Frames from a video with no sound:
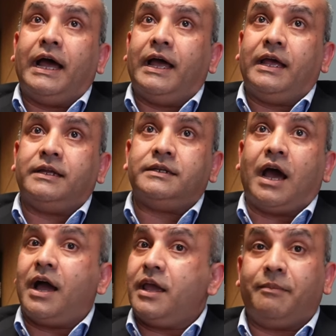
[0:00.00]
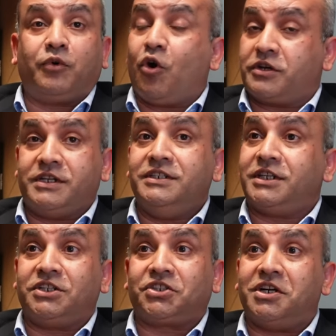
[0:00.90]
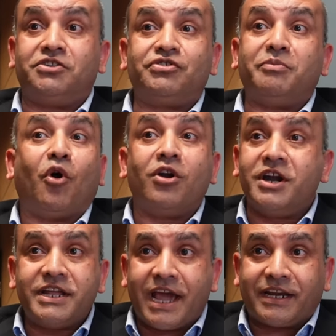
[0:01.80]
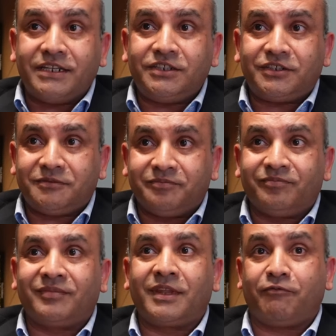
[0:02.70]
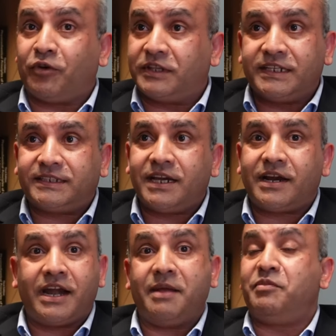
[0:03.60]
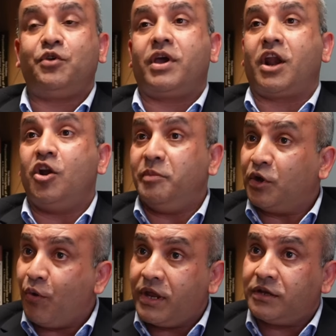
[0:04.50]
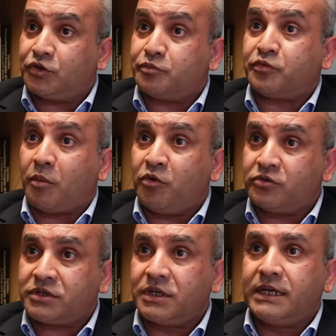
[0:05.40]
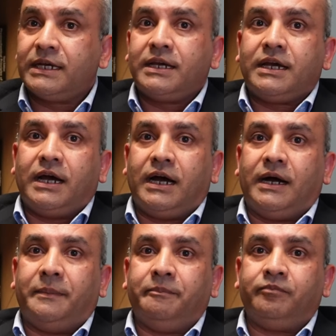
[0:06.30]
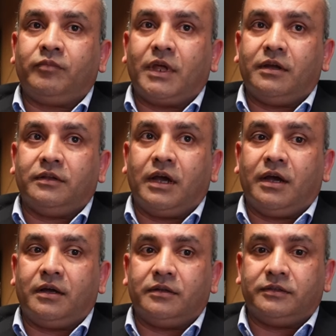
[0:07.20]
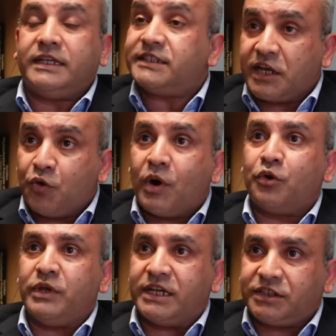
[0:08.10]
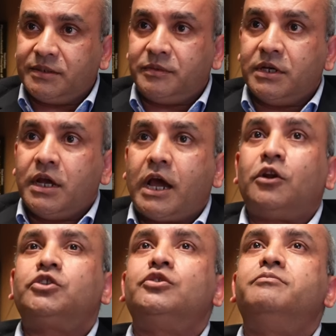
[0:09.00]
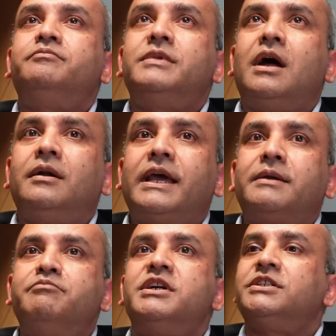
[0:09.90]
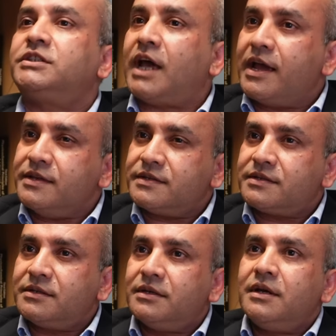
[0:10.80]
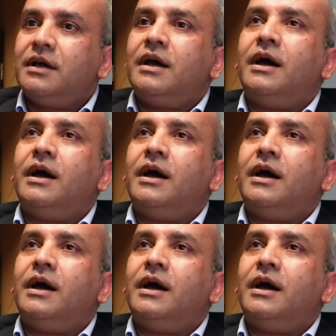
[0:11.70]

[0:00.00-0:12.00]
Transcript: And I have got an international trip already arranged mm-hmm. mm, for this year and everywhere I'll be going to promote um, this award we achieved, mm -hmm. and also uh, like British science, mm.